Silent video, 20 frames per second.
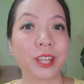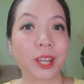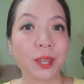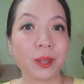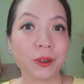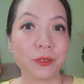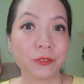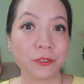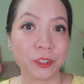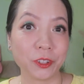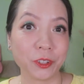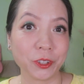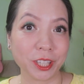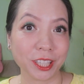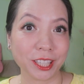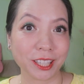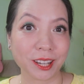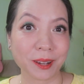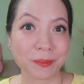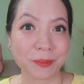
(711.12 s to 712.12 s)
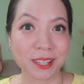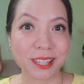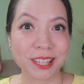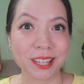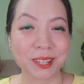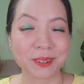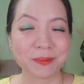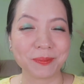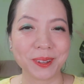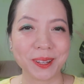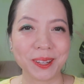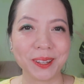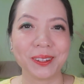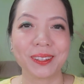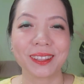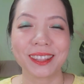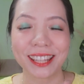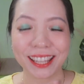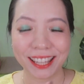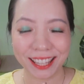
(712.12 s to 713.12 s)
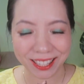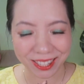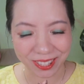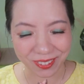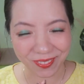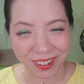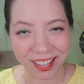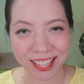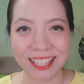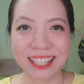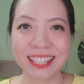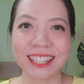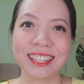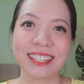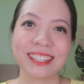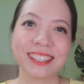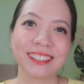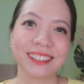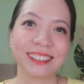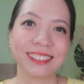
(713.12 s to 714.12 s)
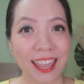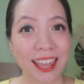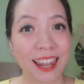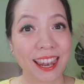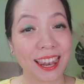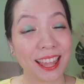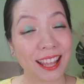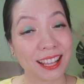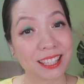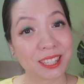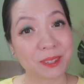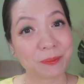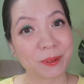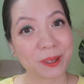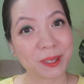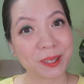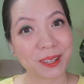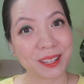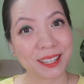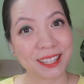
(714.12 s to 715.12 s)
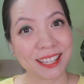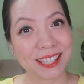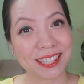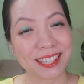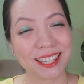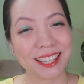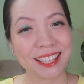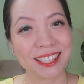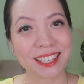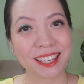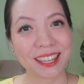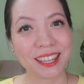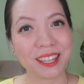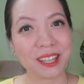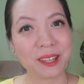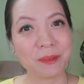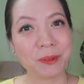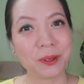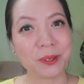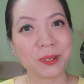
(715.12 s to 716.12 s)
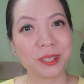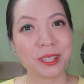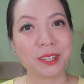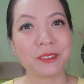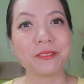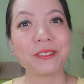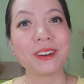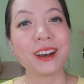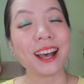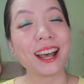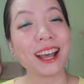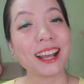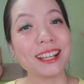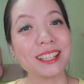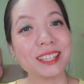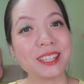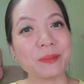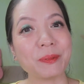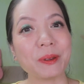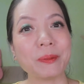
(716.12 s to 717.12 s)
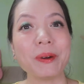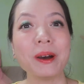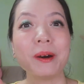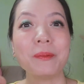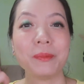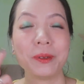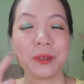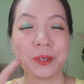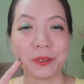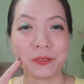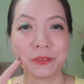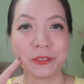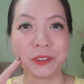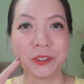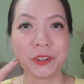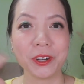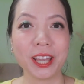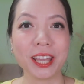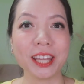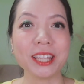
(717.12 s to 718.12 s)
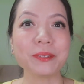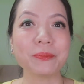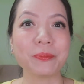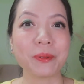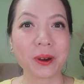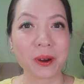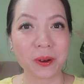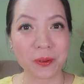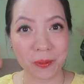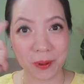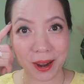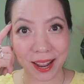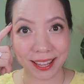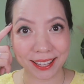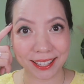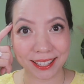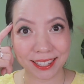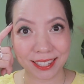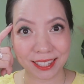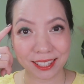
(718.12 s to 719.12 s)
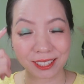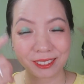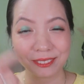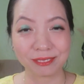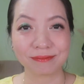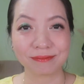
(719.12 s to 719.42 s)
share your view in the comment section below. Thank you so much. And last but not least, here's an inner beauty tip for us to be more beautiful and more wise.